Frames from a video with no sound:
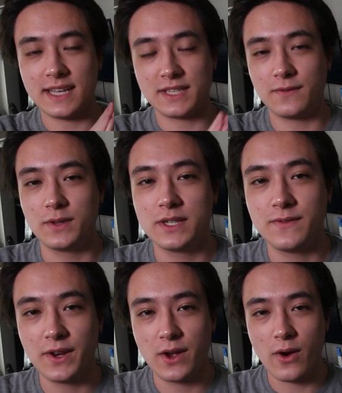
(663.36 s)
That's it for this
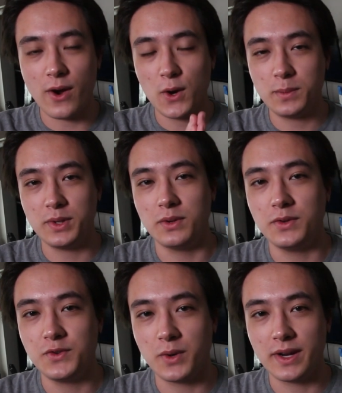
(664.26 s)
video. I hope you
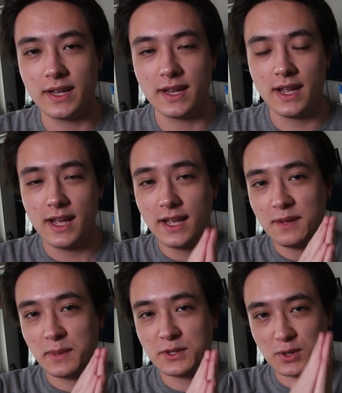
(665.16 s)
enjoyed it.
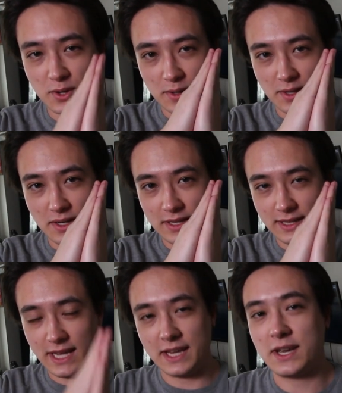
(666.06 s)
Make sure to
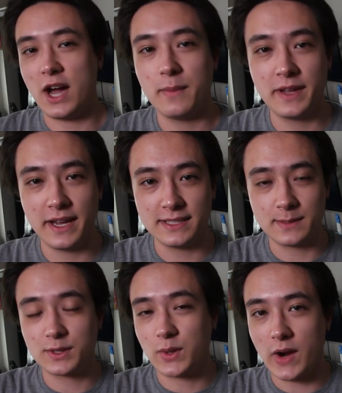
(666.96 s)
like, comment, and
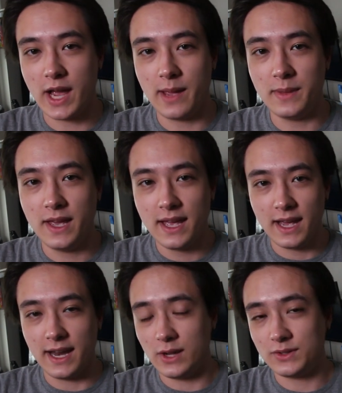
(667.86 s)
subscribe,
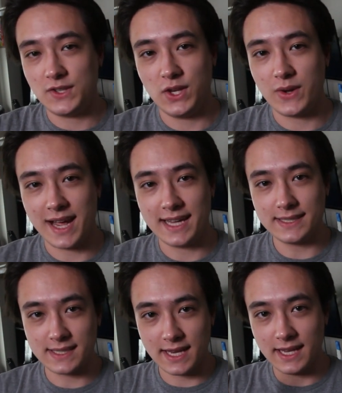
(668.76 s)
and I'll see you
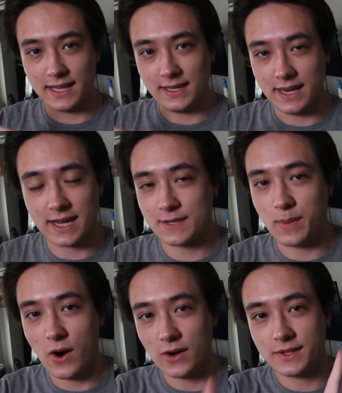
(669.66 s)
guys in the next
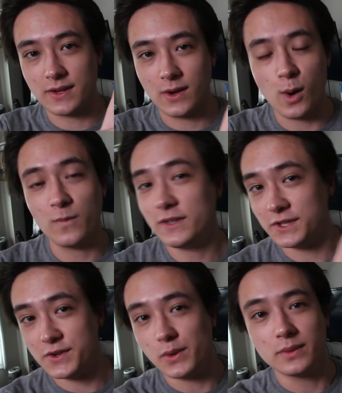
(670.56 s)
part,
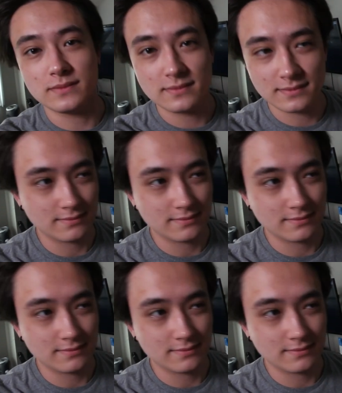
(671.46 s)
hopefully soon.